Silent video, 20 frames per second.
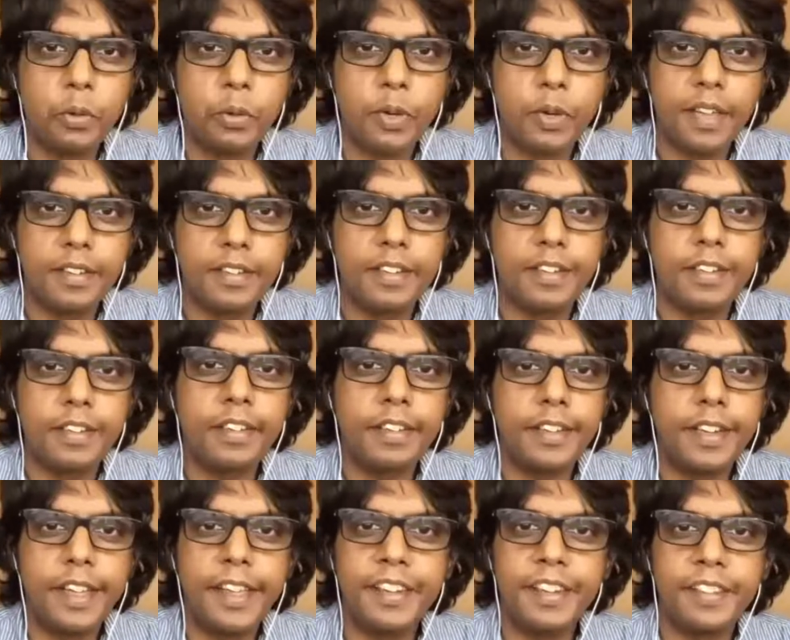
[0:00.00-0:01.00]
And
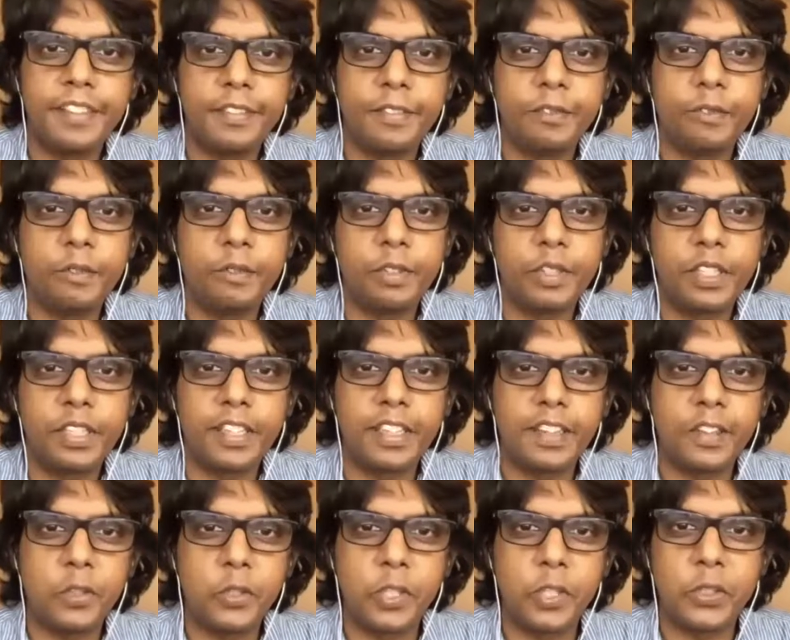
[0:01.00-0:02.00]
Nayana,
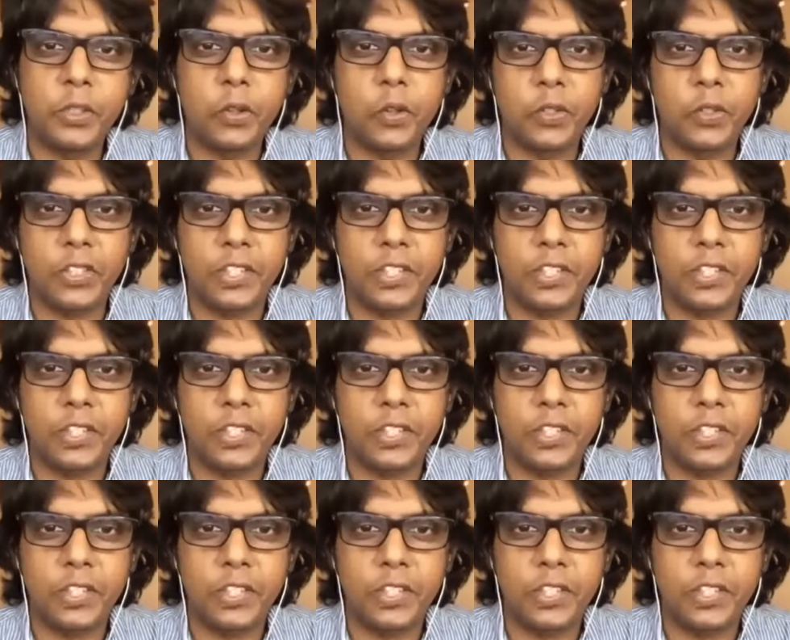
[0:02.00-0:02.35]
closing thoughts.